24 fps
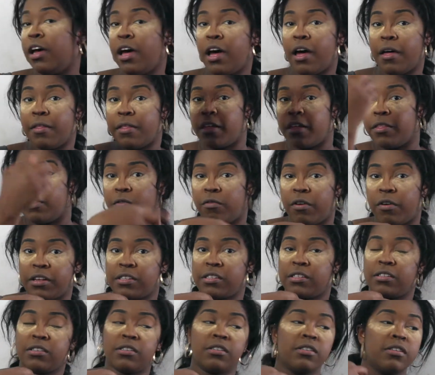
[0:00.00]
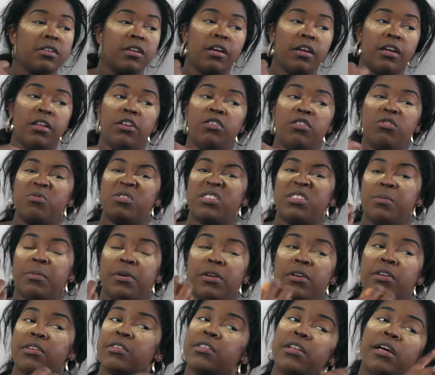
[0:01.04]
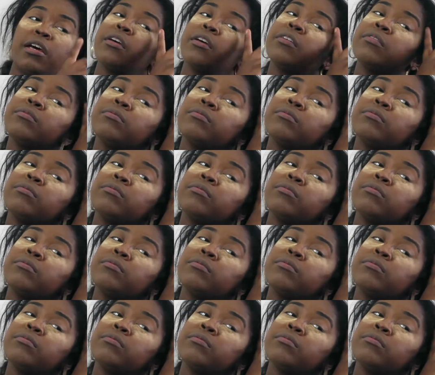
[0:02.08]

and then the rest, and then you'll see what it looks like.